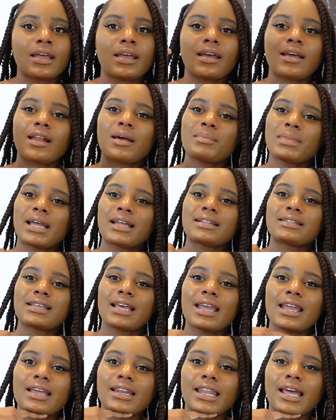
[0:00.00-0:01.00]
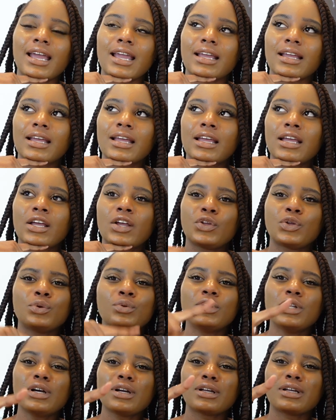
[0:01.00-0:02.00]
And I'm like, dang, like, you
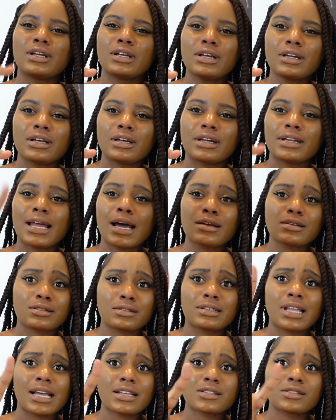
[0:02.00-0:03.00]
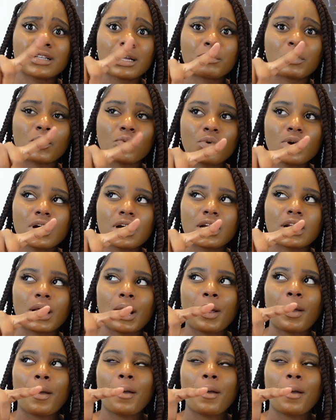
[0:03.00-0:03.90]
look good. That's number one.